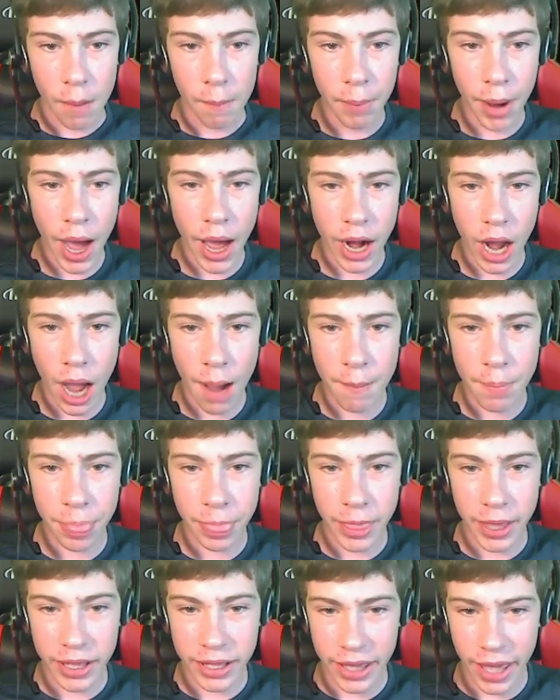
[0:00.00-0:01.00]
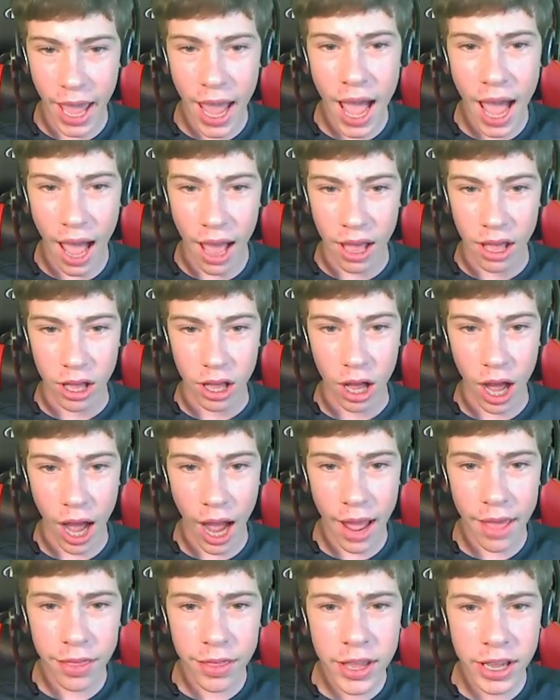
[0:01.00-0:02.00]
But, yeah.
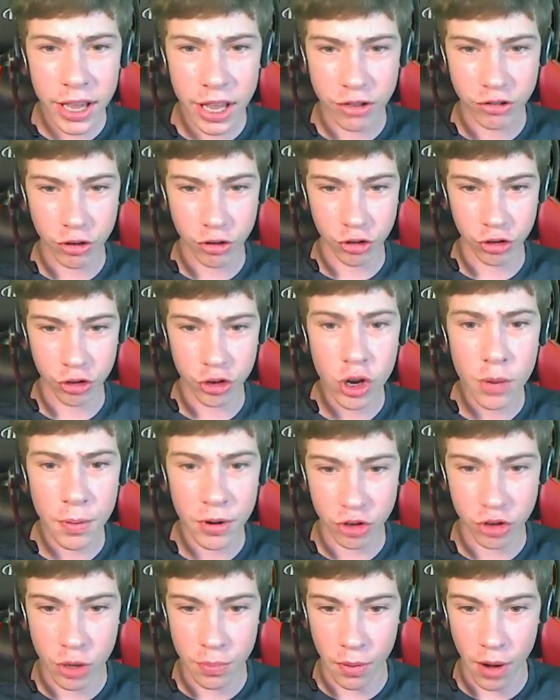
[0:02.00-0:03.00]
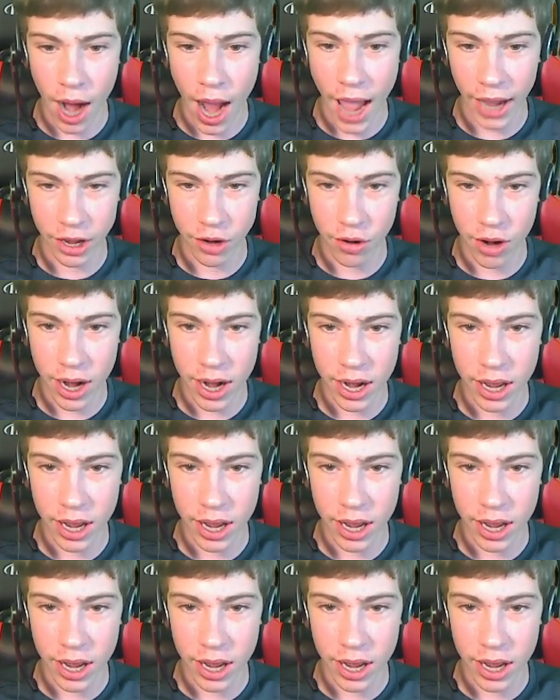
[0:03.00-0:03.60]
I think it's super accurate.